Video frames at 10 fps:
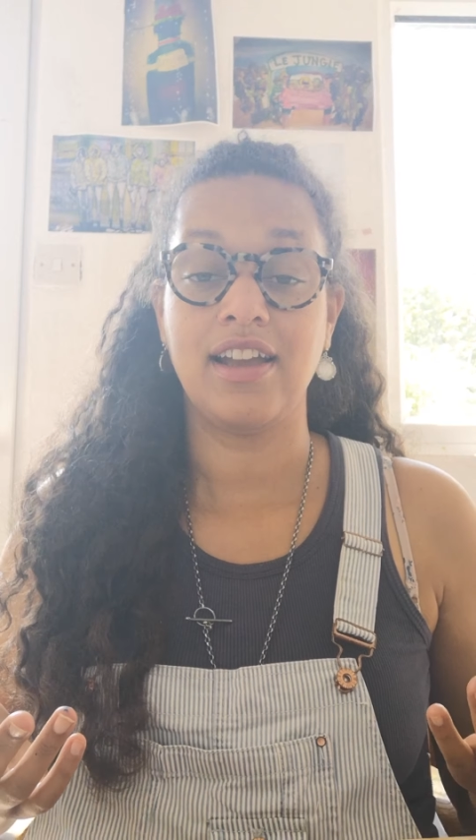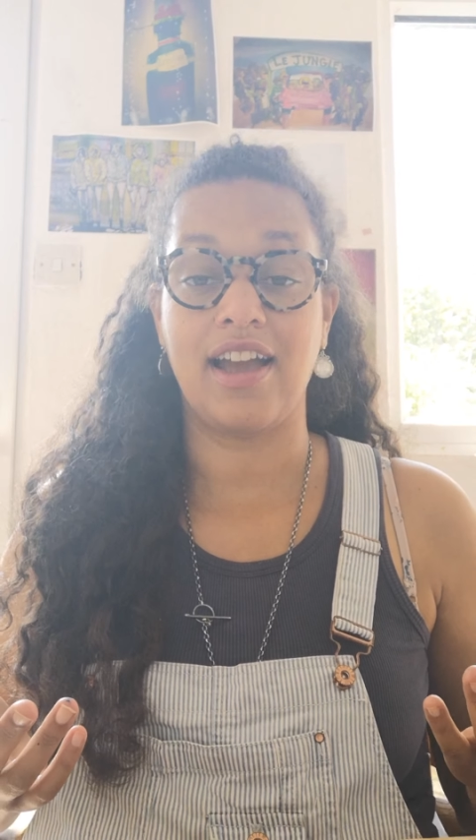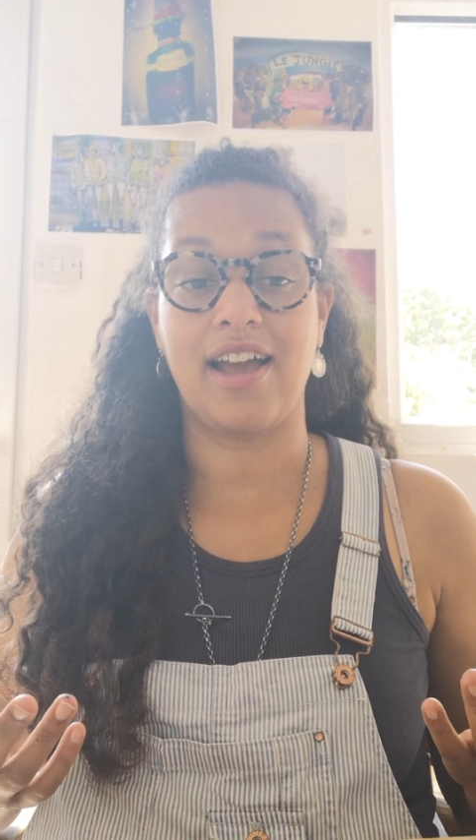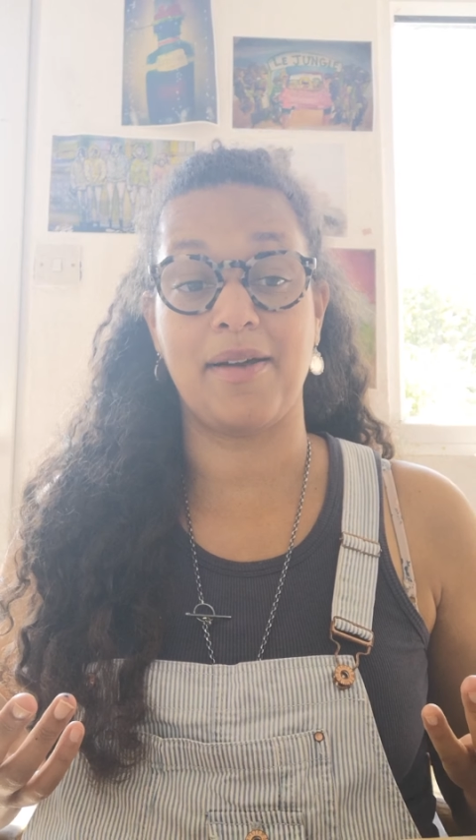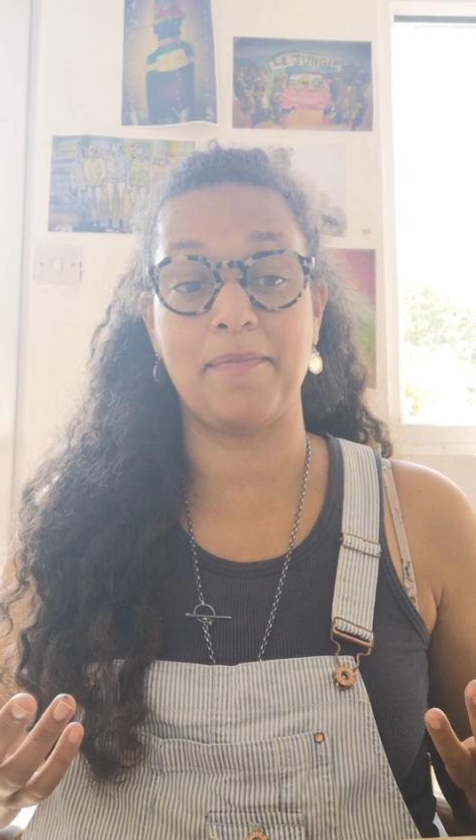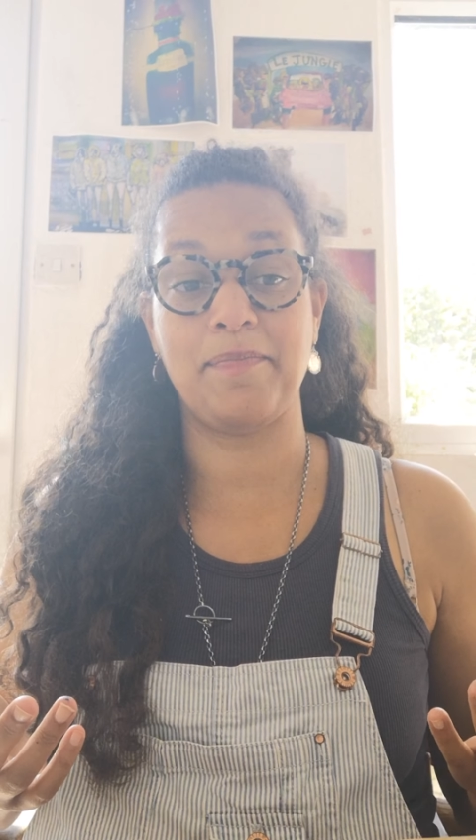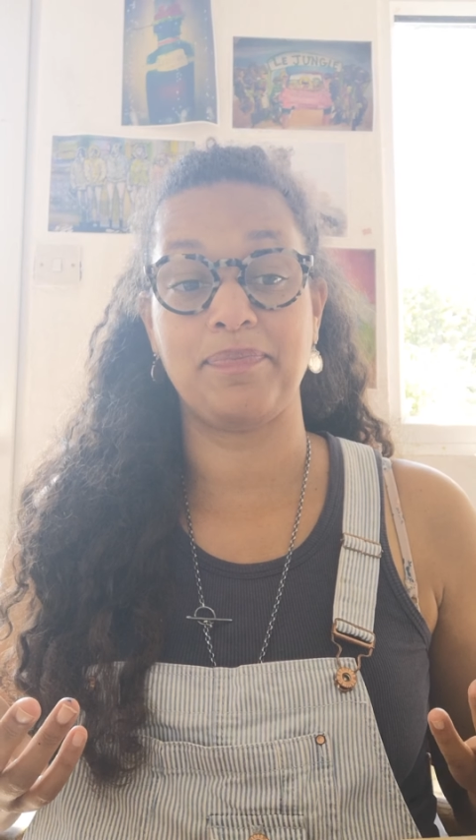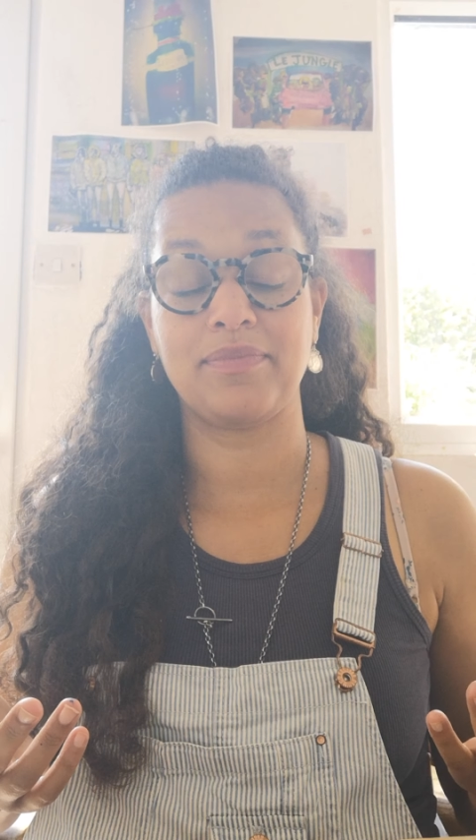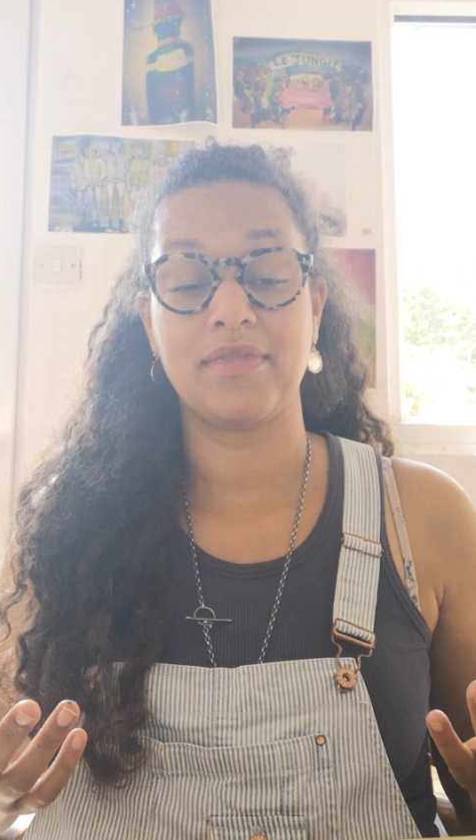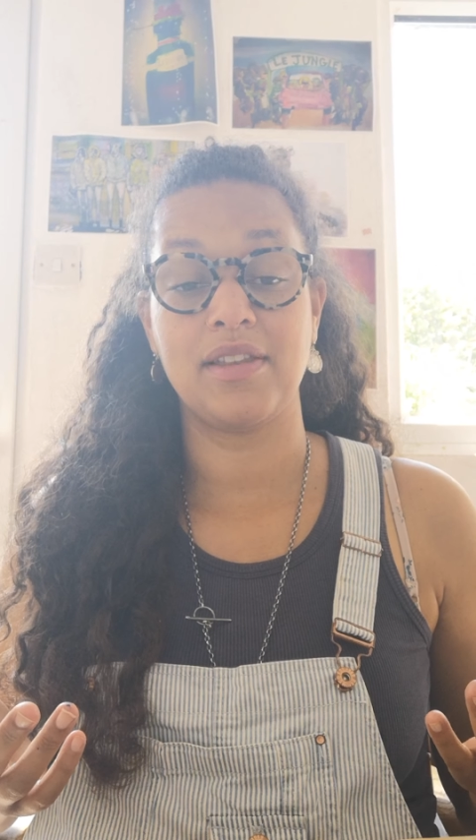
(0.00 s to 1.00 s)

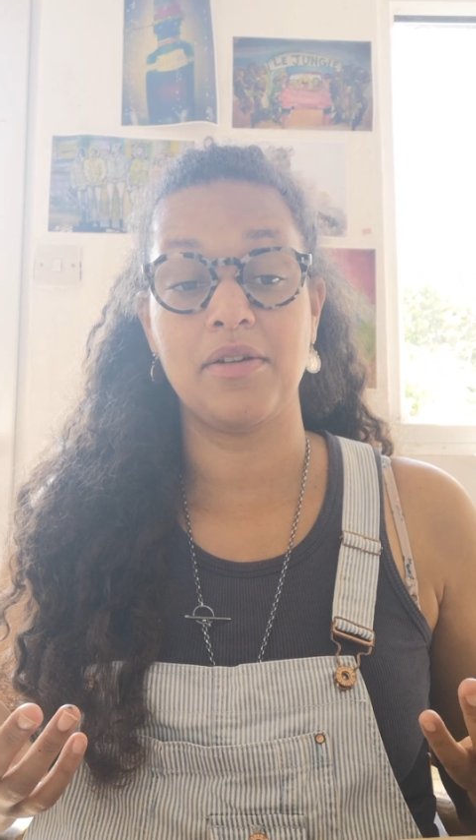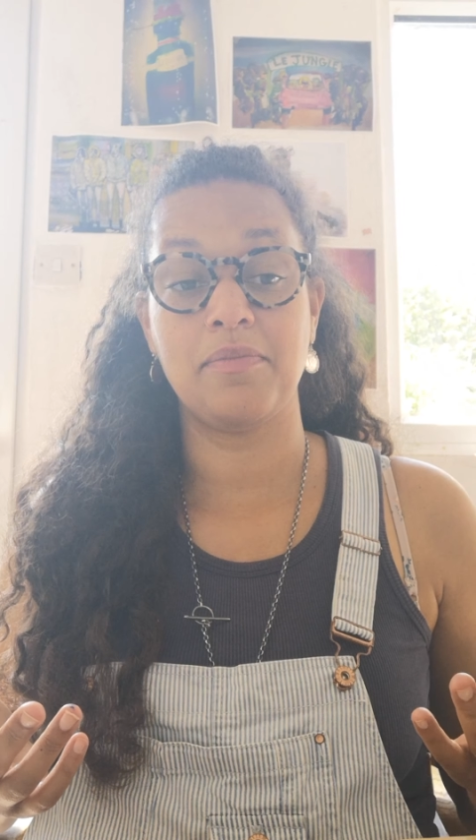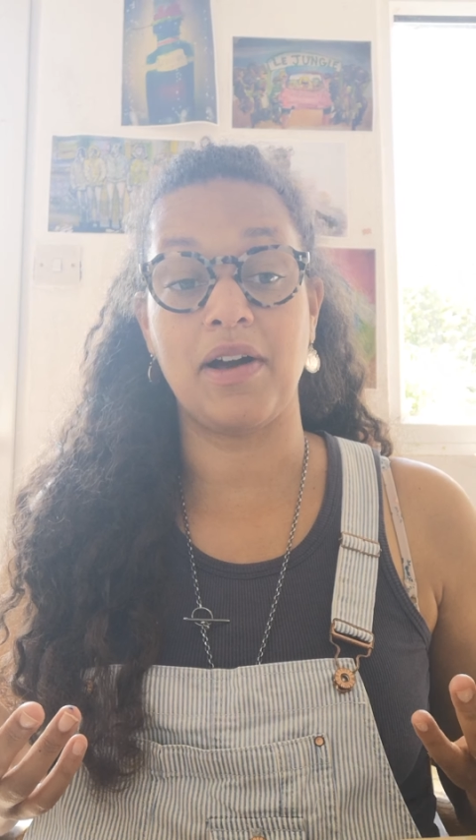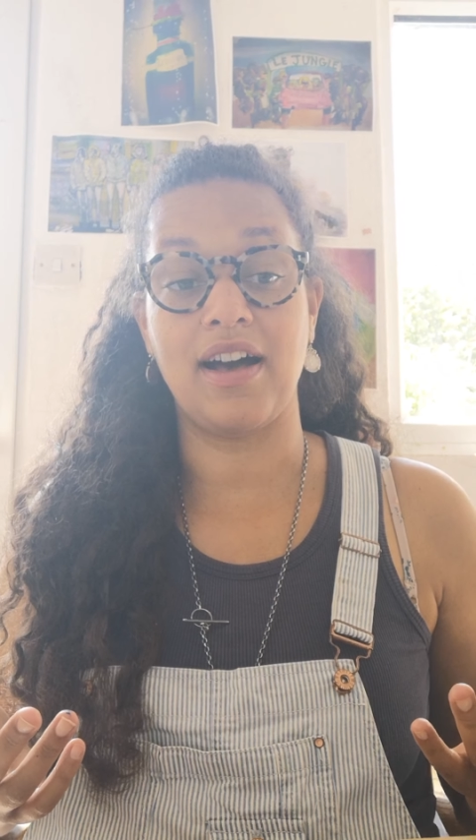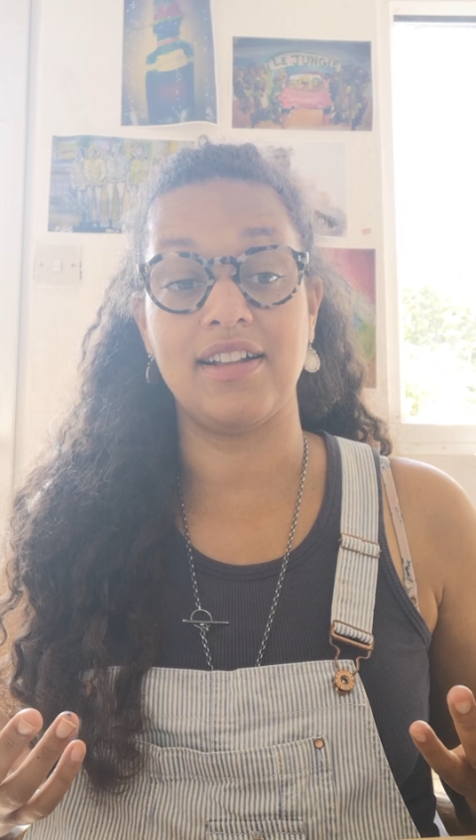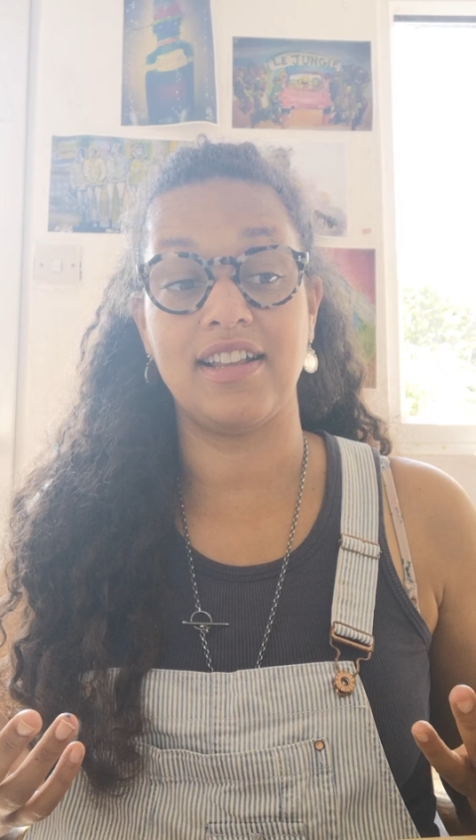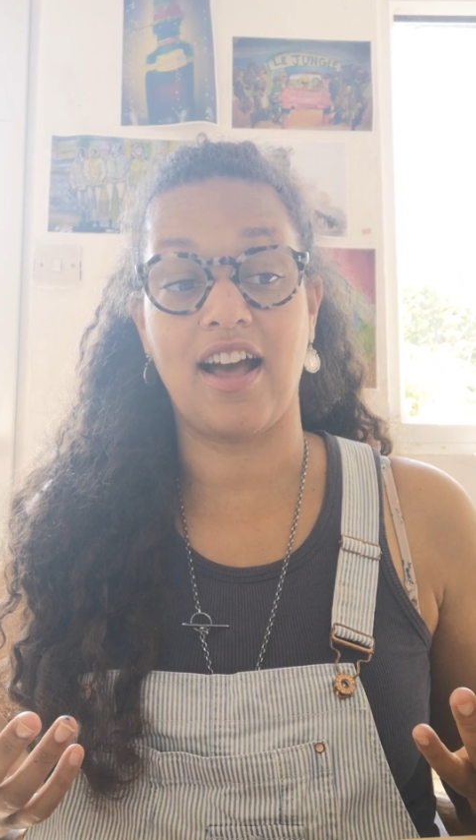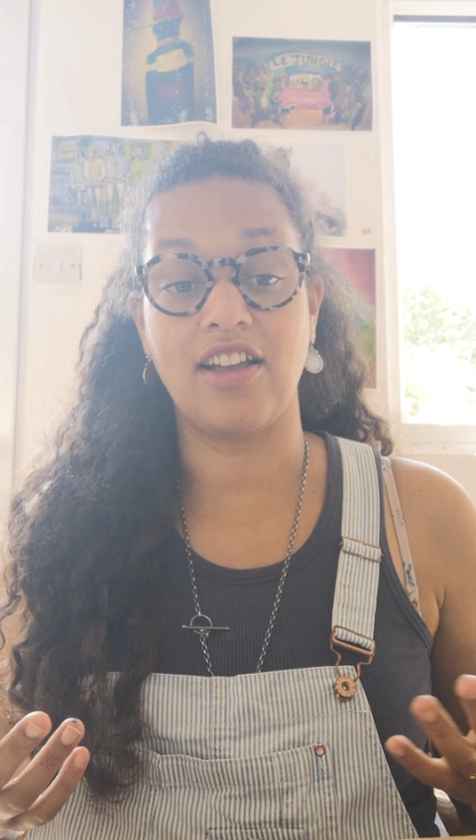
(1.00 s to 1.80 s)
But